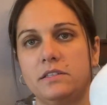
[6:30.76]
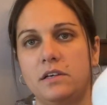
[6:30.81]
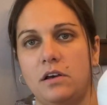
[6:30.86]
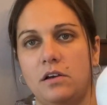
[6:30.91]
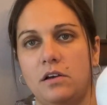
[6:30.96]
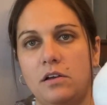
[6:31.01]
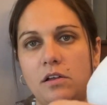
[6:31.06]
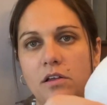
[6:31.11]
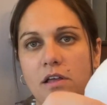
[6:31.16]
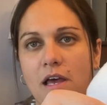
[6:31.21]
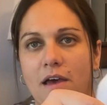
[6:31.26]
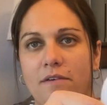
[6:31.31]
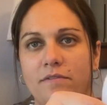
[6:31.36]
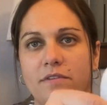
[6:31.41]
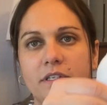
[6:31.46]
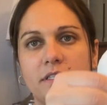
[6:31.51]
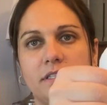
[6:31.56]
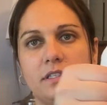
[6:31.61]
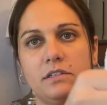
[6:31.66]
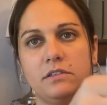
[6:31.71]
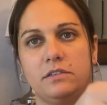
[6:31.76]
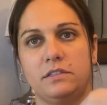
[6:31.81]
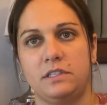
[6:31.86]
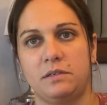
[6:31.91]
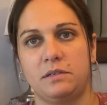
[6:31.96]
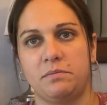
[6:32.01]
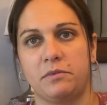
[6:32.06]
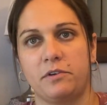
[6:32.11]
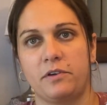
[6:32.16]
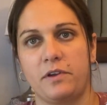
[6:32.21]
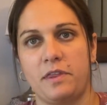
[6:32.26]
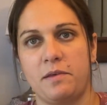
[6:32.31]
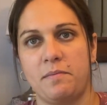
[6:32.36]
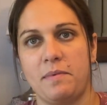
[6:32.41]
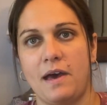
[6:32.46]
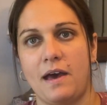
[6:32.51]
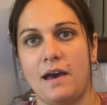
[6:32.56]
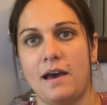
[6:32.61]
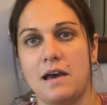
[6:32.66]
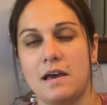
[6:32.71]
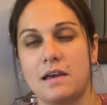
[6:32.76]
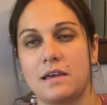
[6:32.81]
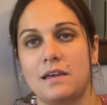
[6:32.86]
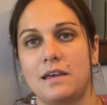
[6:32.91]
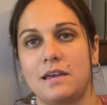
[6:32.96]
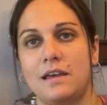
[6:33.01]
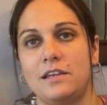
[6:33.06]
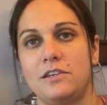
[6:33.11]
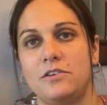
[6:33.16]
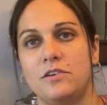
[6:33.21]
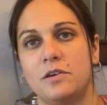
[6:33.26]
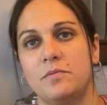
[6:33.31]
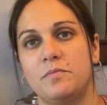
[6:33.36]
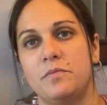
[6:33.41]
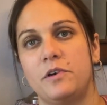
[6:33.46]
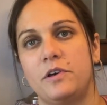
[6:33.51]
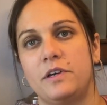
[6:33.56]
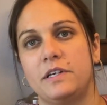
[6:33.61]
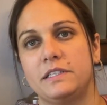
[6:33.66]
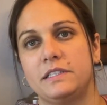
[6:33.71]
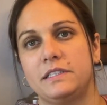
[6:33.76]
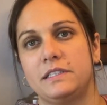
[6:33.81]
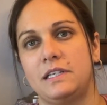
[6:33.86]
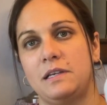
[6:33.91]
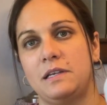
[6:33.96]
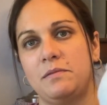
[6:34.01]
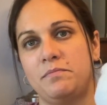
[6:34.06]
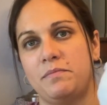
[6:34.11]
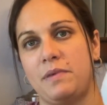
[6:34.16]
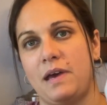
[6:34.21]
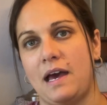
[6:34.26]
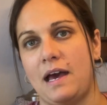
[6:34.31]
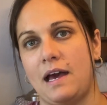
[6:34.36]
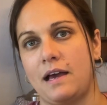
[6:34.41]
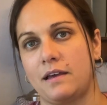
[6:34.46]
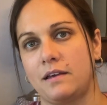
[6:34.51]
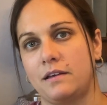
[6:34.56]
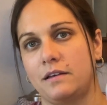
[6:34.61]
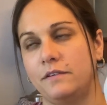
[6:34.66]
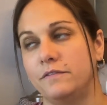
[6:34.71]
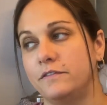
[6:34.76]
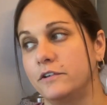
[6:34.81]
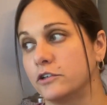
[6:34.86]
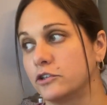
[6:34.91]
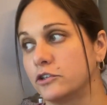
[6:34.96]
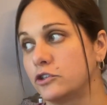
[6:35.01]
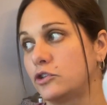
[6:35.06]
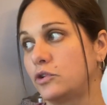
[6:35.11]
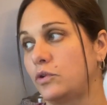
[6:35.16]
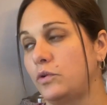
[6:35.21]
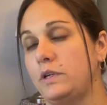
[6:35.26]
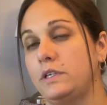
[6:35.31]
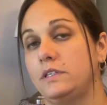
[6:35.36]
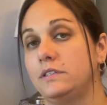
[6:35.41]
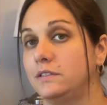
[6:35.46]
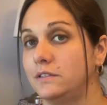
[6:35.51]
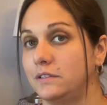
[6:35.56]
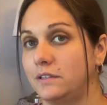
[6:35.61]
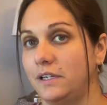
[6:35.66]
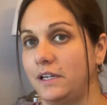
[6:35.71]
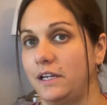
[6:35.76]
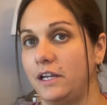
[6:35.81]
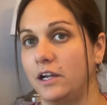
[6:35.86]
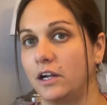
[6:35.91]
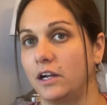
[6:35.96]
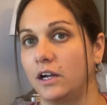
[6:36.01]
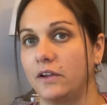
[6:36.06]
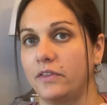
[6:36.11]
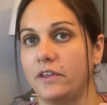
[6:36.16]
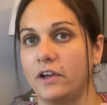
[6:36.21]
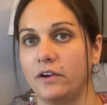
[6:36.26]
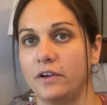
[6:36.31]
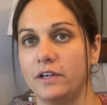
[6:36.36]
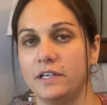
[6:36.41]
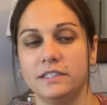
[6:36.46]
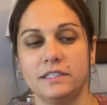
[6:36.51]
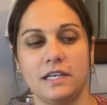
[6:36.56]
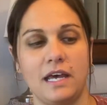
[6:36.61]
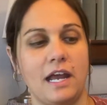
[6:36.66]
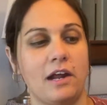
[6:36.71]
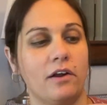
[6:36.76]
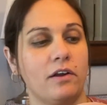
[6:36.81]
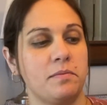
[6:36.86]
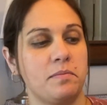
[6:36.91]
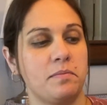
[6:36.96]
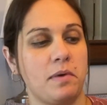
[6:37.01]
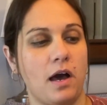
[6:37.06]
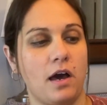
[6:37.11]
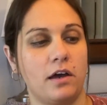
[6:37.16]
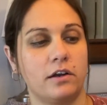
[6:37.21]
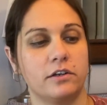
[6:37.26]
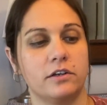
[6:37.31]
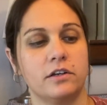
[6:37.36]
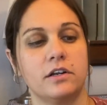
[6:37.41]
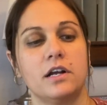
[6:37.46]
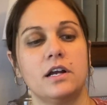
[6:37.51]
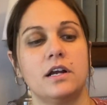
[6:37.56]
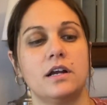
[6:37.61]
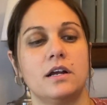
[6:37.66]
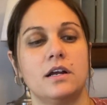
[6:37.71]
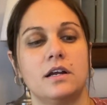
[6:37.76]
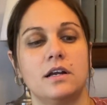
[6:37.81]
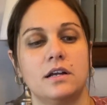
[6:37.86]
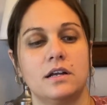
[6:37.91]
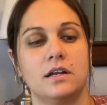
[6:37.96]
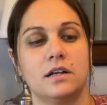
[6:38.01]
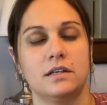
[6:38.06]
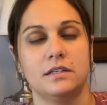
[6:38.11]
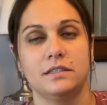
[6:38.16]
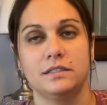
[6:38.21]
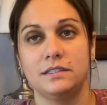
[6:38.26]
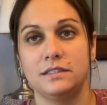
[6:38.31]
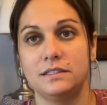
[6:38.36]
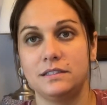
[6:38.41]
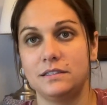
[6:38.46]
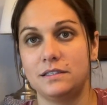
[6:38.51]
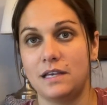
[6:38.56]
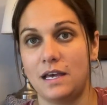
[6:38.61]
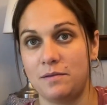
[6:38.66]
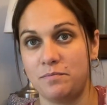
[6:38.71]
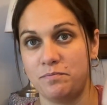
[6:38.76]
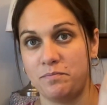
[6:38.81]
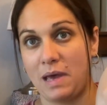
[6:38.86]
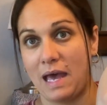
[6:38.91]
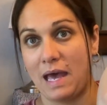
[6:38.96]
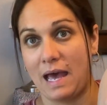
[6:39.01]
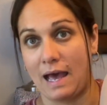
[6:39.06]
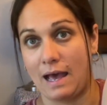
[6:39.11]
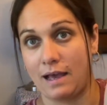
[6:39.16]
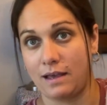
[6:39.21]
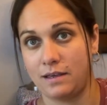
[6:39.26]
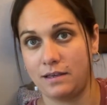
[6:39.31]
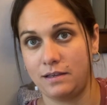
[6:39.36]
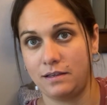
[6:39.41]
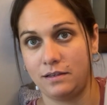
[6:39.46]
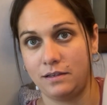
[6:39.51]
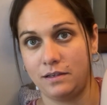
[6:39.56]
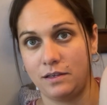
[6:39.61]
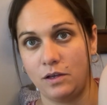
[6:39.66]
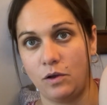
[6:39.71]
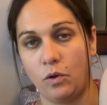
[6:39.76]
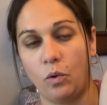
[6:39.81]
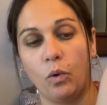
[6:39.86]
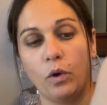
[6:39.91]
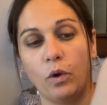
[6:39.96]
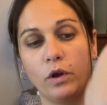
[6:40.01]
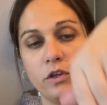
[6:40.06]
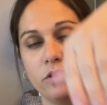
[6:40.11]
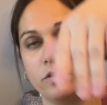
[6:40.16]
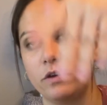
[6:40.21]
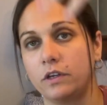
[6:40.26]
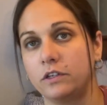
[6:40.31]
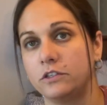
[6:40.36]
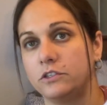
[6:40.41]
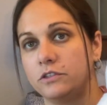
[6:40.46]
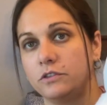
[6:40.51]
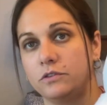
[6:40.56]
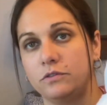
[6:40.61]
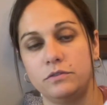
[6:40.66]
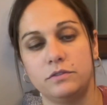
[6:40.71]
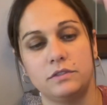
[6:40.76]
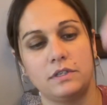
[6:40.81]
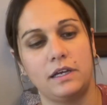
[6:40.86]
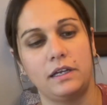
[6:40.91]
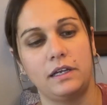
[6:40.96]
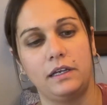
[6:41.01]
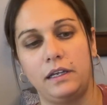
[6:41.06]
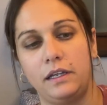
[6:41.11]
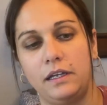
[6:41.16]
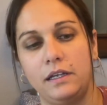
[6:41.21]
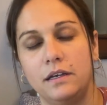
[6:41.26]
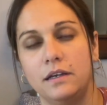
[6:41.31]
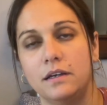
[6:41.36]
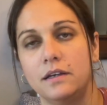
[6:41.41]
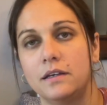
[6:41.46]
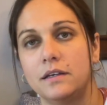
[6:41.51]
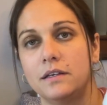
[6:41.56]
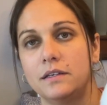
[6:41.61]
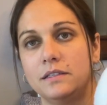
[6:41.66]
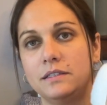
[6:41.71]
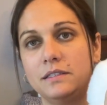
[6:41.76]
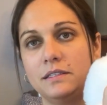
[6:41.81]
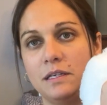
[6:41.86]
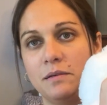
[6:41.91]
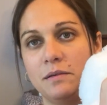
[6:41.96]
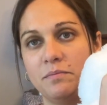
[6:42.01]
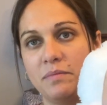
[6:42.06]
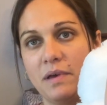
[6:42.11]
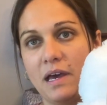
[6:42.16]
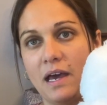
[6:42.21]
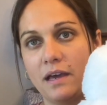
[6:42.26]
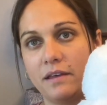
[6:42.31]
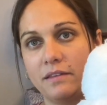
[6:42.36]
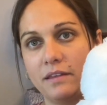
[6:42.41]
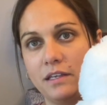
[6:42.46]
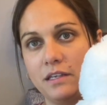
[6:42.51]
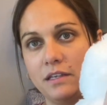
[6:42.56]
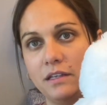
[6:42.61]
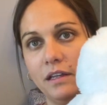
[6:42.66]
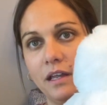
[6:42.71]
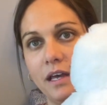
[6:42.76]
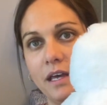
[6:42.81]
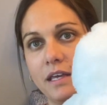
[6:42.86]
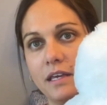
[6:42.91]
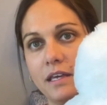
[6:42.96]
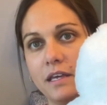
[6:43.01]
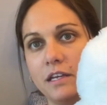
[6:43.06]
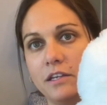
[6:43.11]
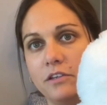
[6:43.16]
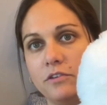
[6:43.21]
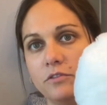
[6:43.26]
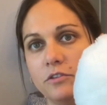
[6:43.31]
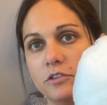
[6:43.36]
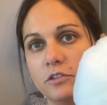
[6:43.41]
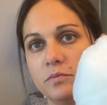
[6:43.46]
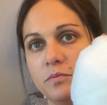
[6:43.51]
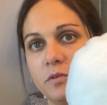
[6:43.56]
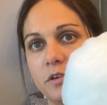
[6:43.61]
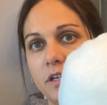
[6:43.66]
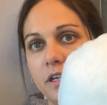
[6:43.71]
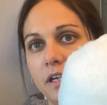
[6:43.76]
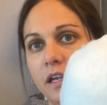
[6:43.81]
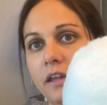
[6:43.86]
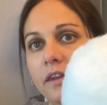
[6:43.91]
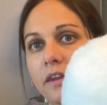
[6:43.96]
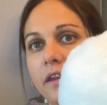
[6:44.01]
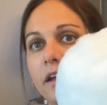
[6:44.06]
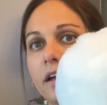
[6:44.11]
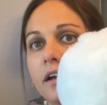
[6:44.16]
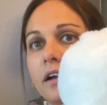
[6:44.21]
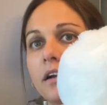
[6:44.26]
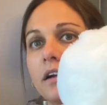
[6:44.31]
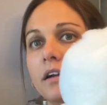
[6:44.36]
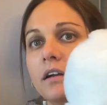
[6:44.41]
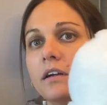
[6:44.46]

all have this little zipper in the back, and you can put a scent pack of your choice in here. There is a Harry Potter scent pack, or you can choose any scent pack that you like, and you just put it in there.